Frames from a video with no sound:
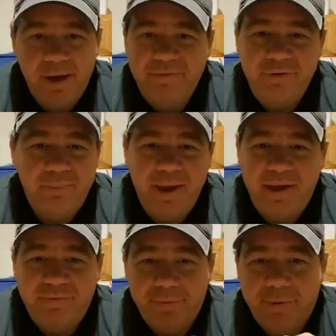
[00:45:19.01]
I feel
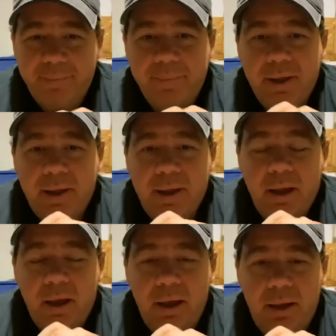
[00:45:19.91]
bad for them,
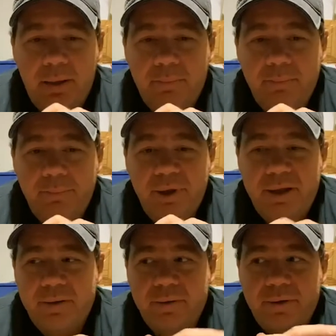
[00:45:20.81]
but